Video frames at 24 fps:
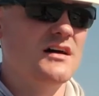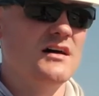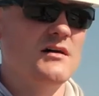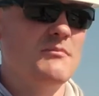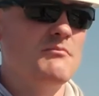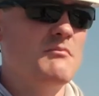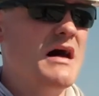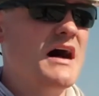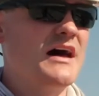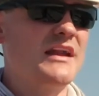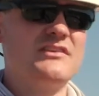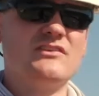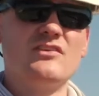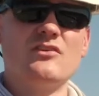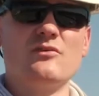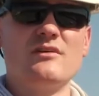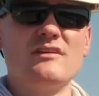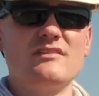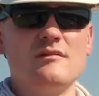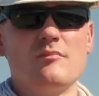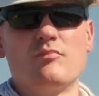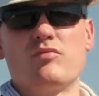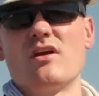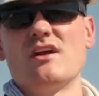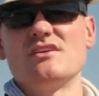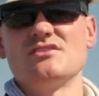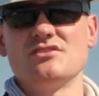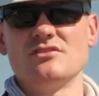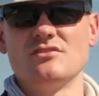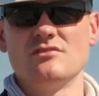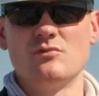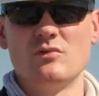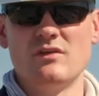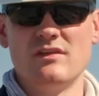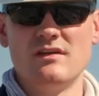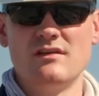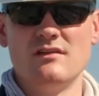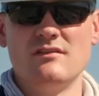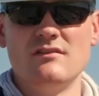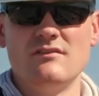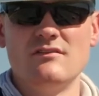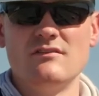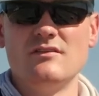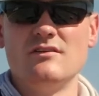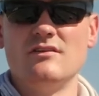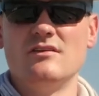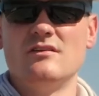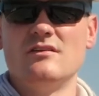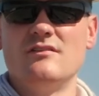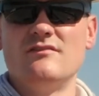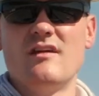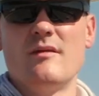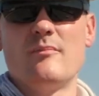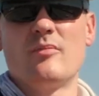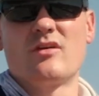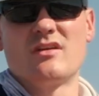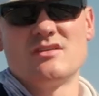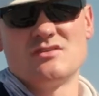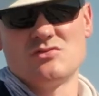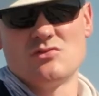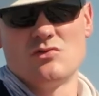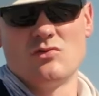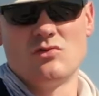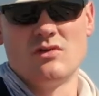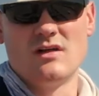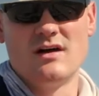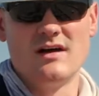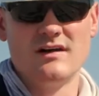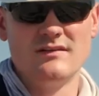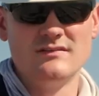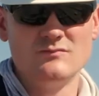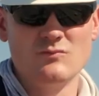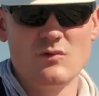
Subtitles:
monitoring the pressure within the vapor control line,